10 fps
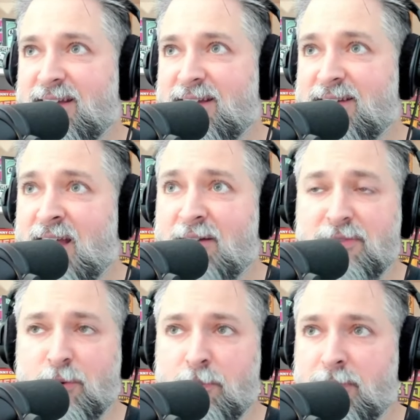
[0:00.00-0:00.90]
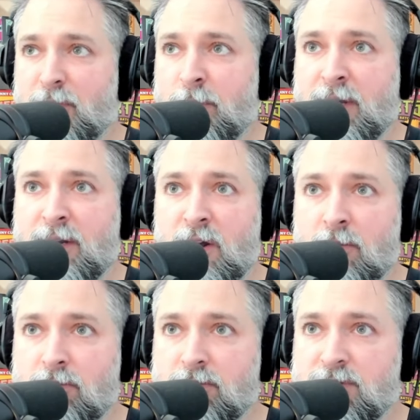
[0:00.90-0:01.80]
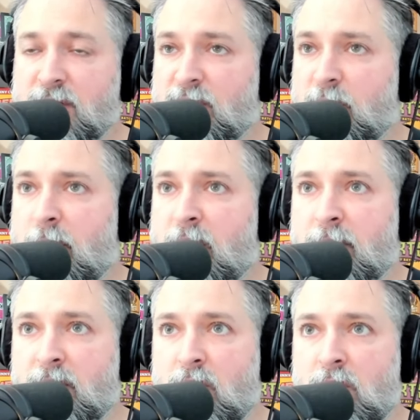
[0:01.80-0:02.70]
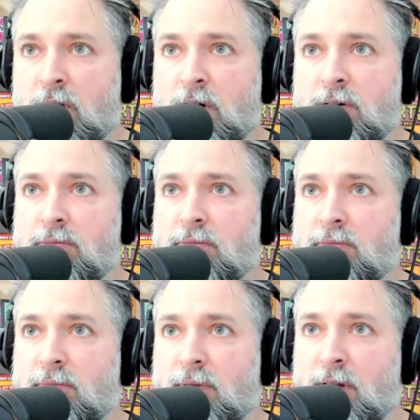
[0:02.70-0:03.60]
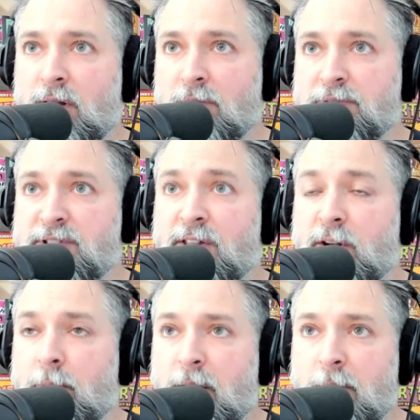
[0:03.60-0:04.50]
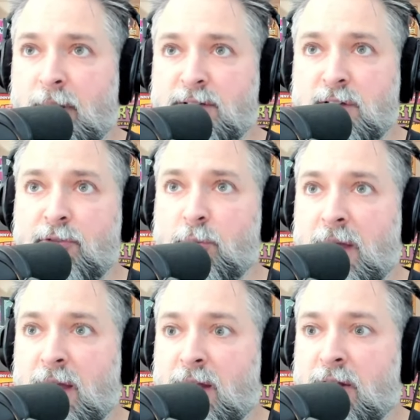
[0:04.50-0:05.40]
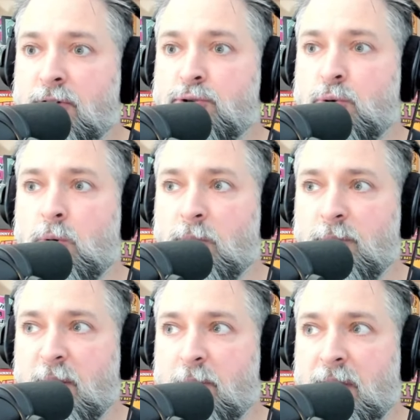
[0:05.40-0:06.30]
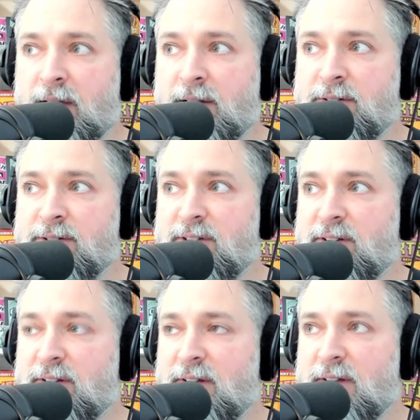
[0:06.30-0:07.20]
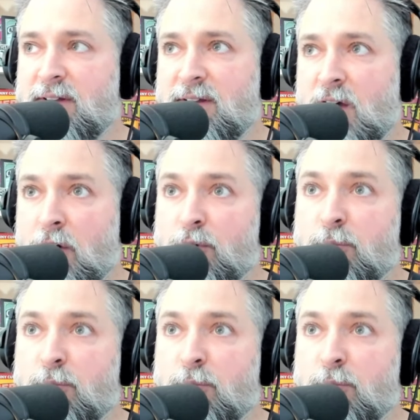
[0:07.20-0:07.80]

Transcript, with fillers: yeah, they're picking up, selling them out of my car, selling them out of my duffel bag on tour with my band. Other